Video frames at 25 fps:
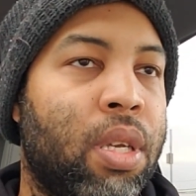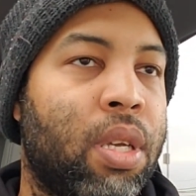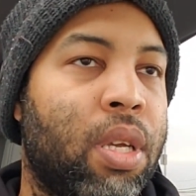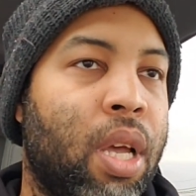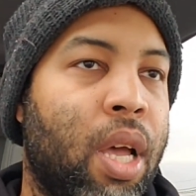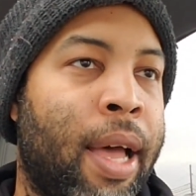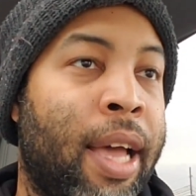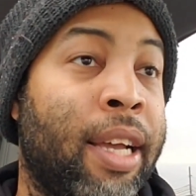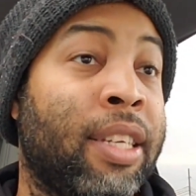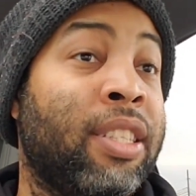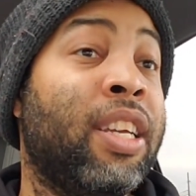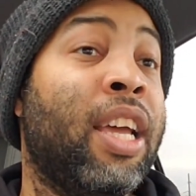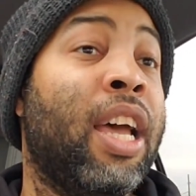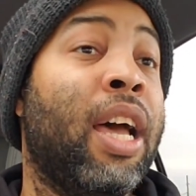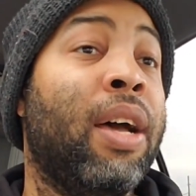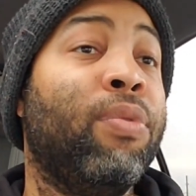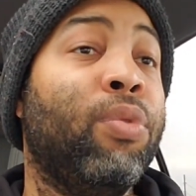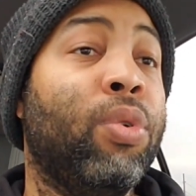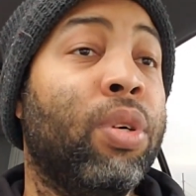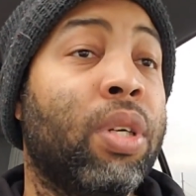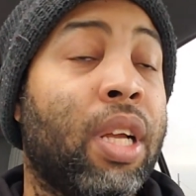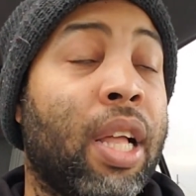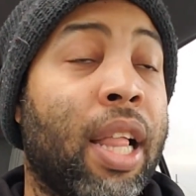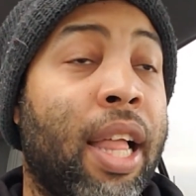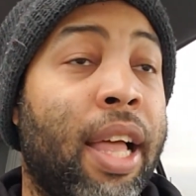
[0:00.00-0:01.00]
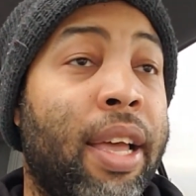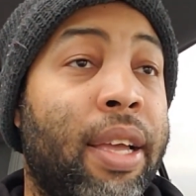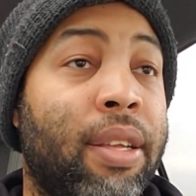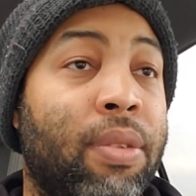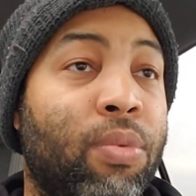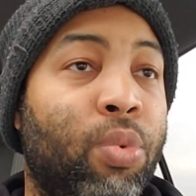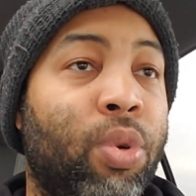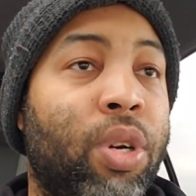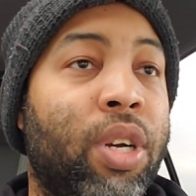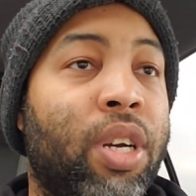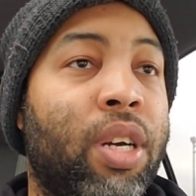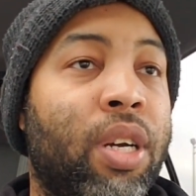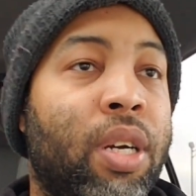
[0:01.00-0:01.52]
I actually have one client
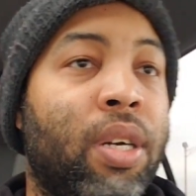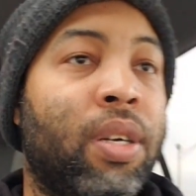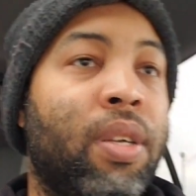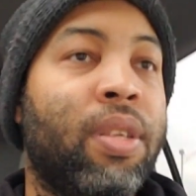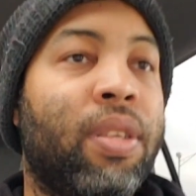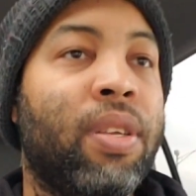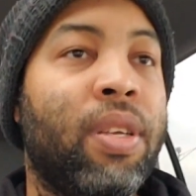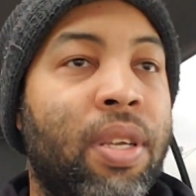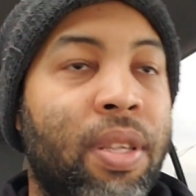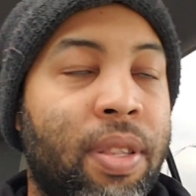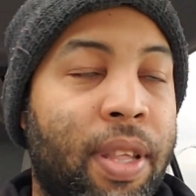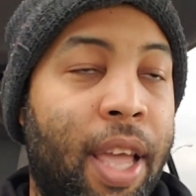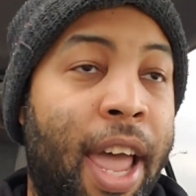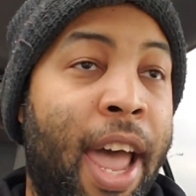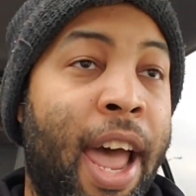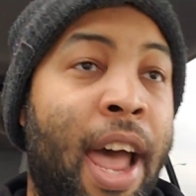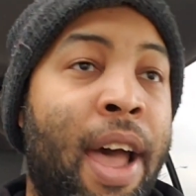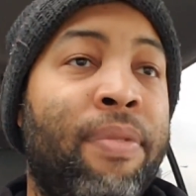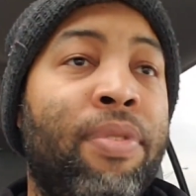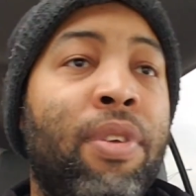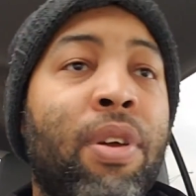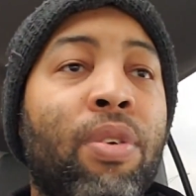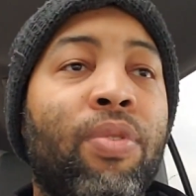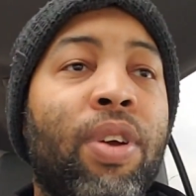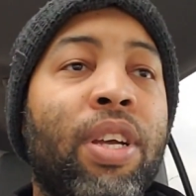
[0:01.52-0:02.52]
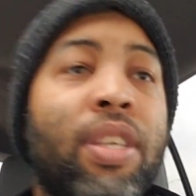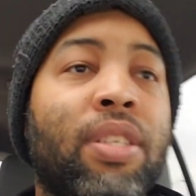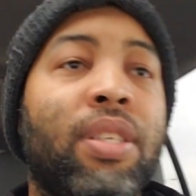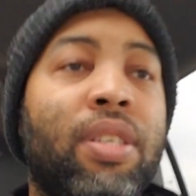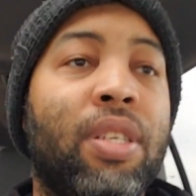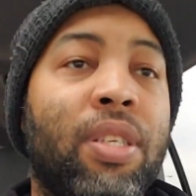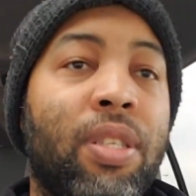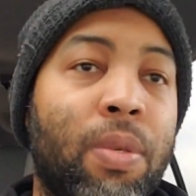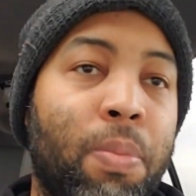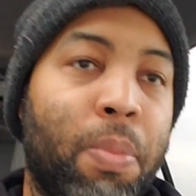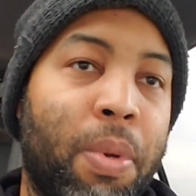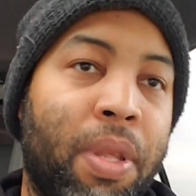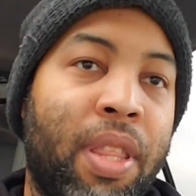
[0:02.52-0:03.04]
where they have their
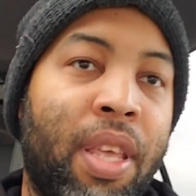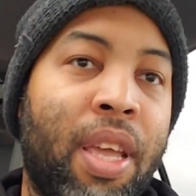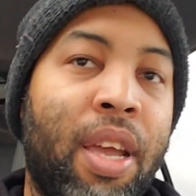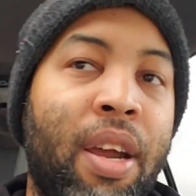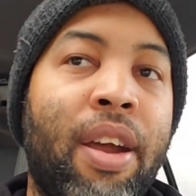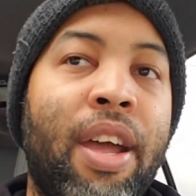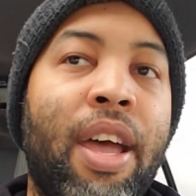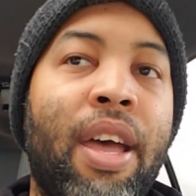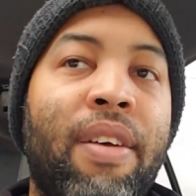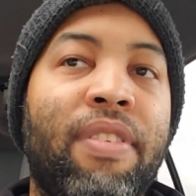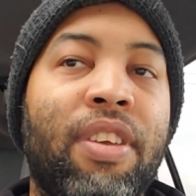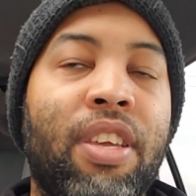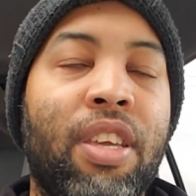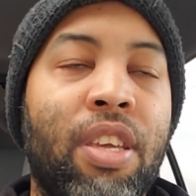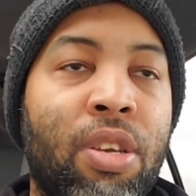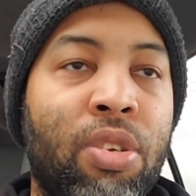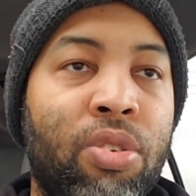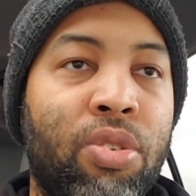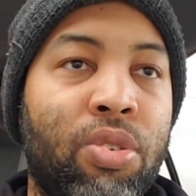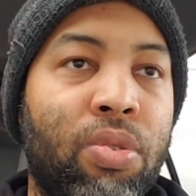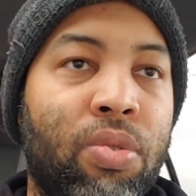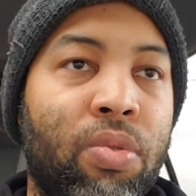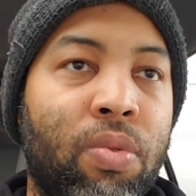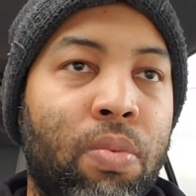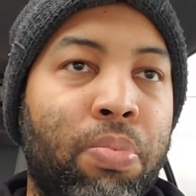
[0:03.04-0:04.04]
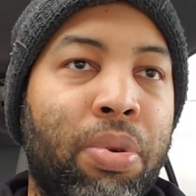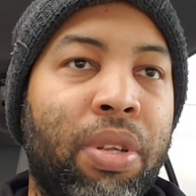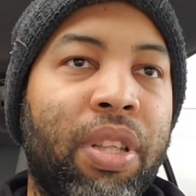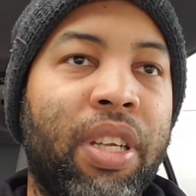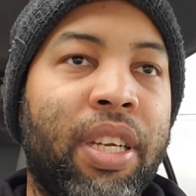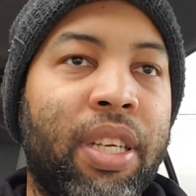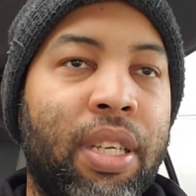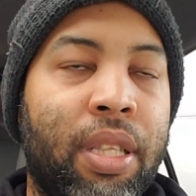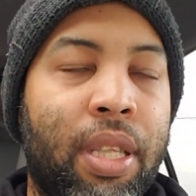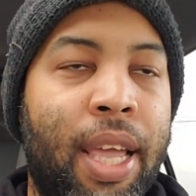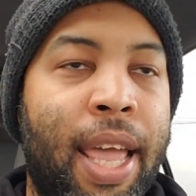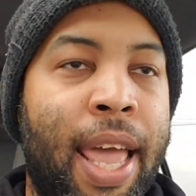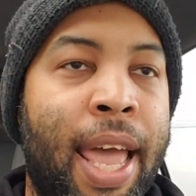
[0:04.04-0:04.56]
residence, but they're having issues
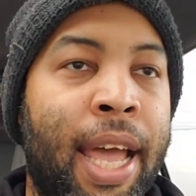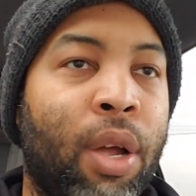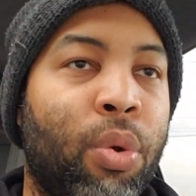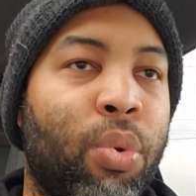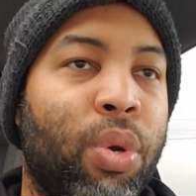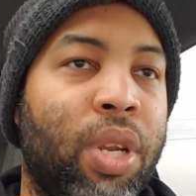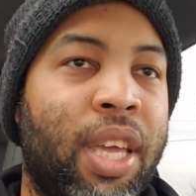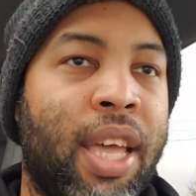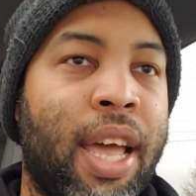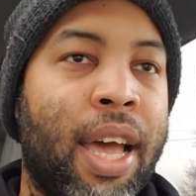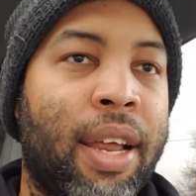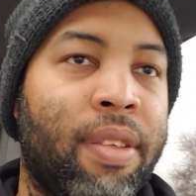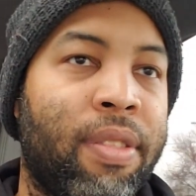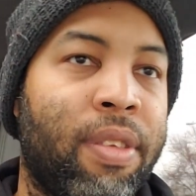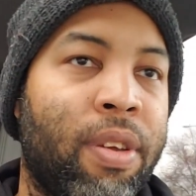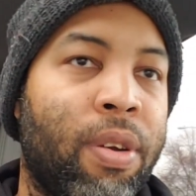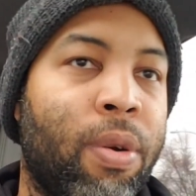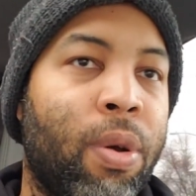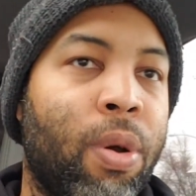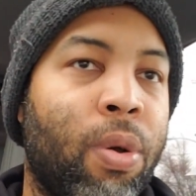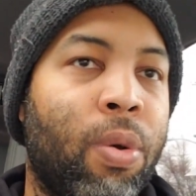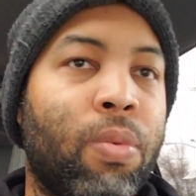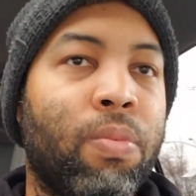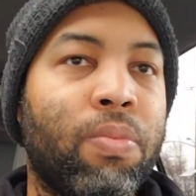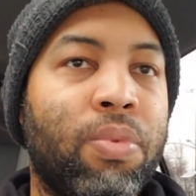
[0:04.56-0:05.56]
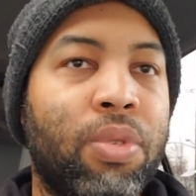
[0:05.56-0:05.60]
pulling the equity out of their home.